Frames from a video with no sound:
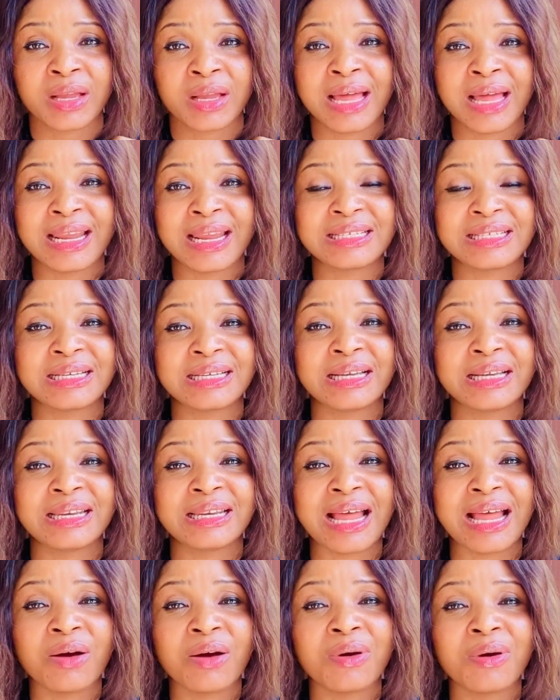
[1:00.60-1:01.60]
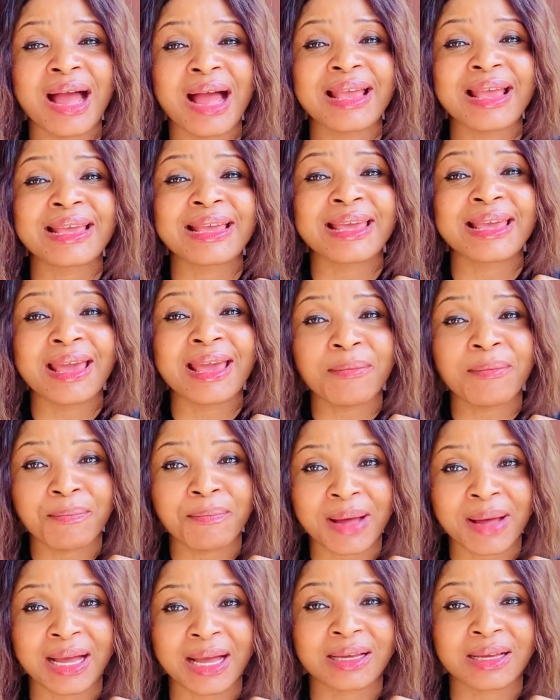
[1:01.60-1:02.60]
and I said that now I
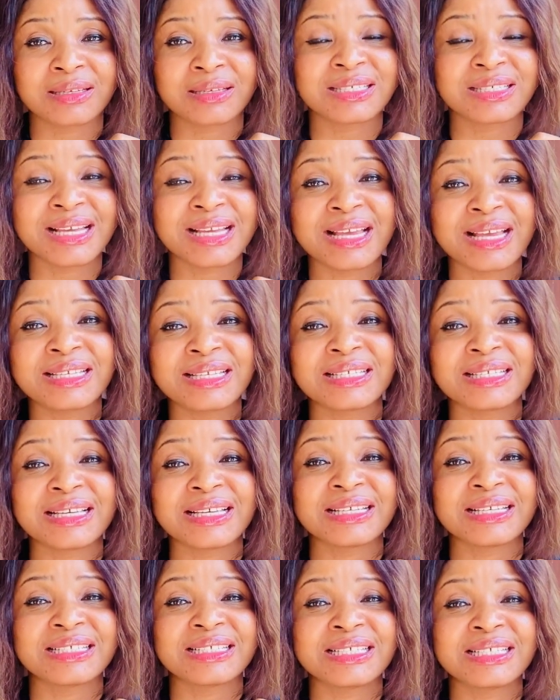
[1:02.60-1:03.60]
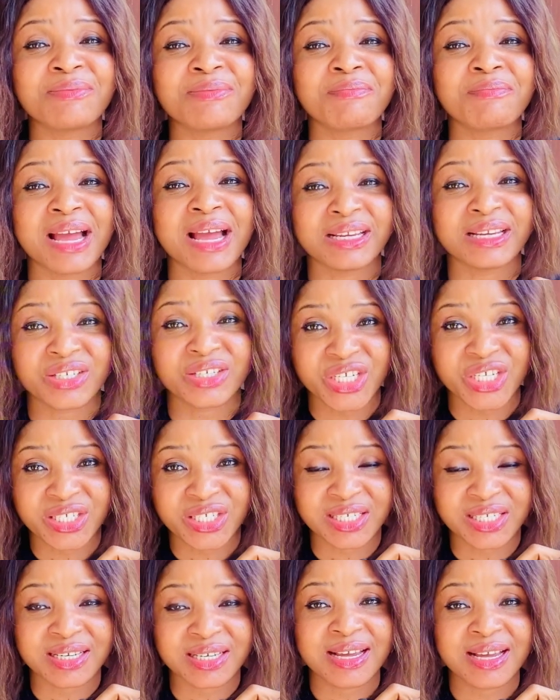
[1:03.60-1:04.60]
came back, changing my
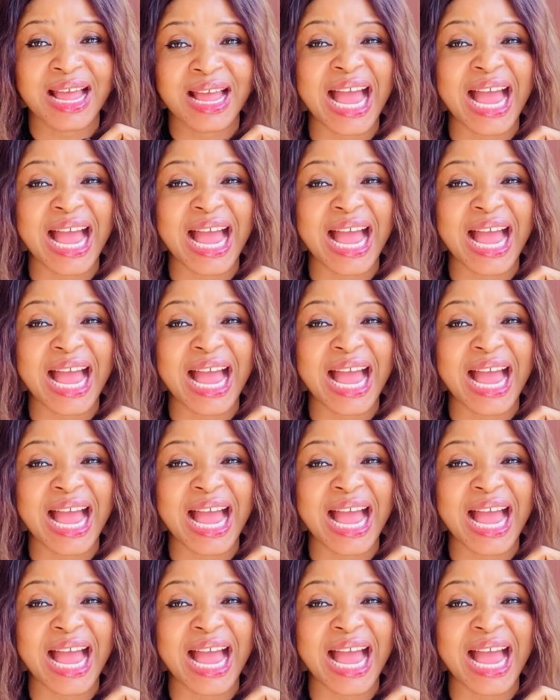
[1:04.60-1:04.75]
niche.